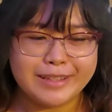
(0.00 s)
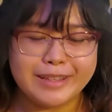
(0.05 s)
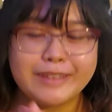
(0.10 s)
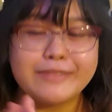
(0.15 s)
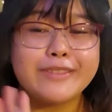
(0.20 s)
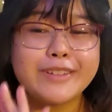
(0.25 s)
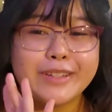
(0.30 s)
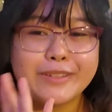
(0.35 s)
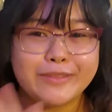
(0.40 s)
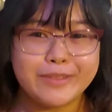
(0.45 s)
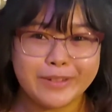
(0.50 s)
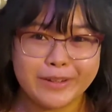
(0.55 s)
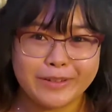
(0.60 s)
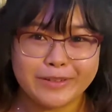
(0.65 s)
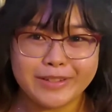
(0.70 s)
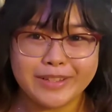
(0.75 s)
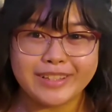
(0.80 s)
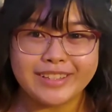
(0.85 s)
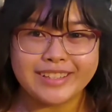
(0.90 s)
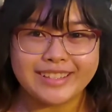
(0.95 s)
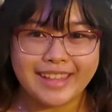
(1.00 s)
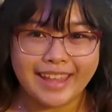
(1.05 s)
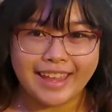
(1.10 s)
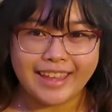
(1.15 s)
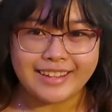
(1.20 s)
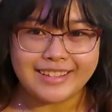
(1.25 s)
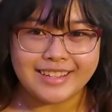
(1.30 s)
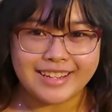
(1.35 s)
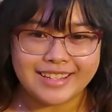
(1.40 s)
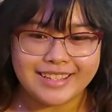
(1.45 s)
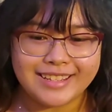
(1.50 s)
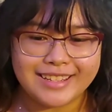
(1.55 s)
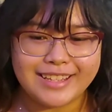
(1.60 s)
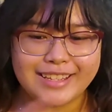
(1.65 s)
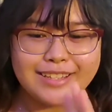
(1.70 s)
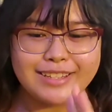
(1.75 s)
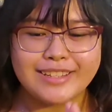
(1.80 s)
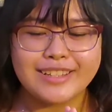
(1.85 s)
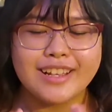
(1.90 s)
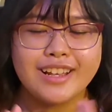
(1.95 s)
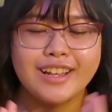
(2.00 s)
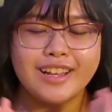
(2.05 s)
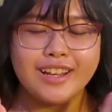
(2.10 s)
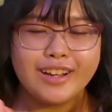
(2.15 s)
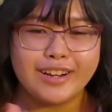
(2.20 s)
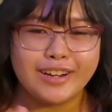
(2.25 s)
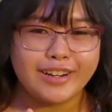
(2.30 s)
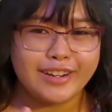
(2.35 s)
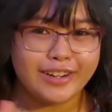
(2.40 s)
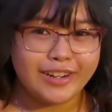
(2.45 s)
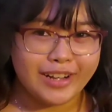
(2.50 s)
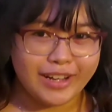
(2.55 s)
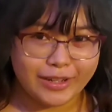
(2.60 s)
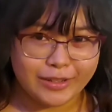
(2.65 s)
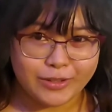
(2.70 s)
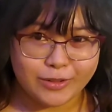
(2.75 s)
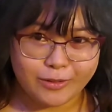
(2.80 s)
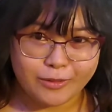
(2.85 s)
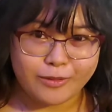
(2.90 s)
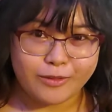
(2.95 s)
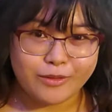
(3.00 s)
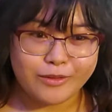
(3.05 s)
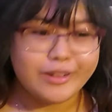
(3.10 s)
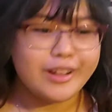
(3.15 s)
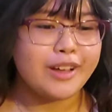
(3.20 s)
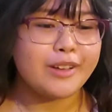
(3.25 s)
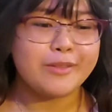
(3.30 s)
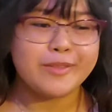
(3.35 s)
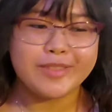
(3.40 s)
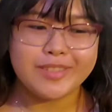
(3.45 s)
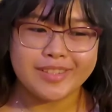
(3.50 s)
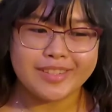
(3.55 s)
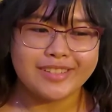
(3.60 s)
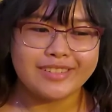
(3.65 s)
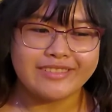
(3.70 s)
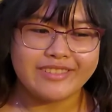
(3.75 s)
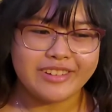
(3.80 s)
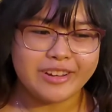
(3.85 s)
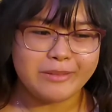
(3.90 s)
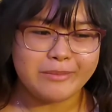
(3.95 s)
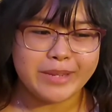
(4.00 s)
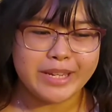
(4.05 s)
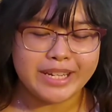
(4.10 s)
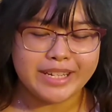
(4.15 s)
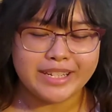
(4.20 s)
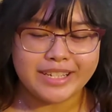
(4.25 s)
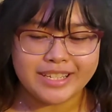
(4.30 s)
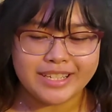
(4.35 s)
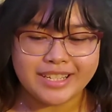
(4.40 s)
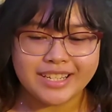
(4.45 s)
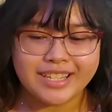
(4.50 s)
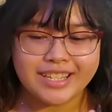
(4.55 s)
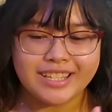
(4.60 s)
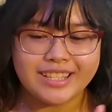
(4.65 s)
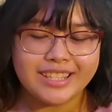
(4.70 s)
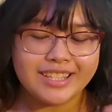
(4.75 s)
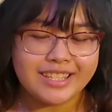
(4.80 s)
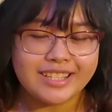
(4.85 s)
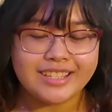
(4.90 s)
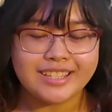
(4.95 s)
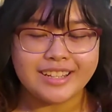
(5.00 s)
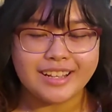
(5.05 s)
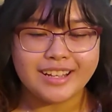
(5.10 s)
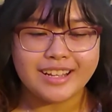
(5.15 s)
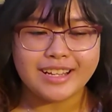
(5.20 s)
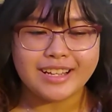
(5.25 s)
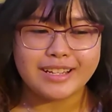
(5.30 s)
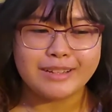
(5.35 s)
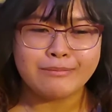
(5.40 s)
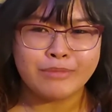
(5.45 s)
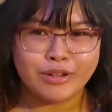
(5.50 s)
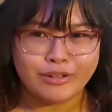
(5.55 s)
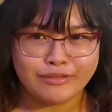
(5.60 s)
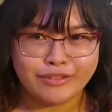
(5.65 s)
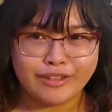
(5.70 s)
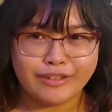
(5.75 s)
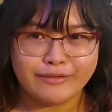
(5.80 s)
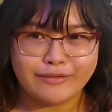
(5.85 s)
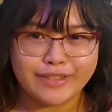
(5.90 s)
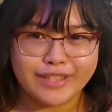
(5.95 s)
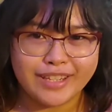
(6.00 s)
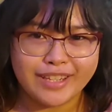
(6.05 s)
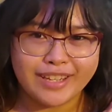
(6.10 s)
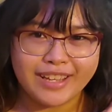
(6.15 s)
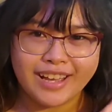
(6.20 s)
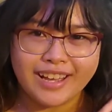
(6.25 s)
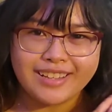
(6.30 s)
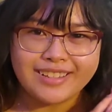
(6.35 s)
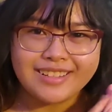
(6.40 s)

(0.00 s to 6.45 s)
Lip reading: Even if you don't stand ATEEZ at all, I would still recommend this perfume to you guys.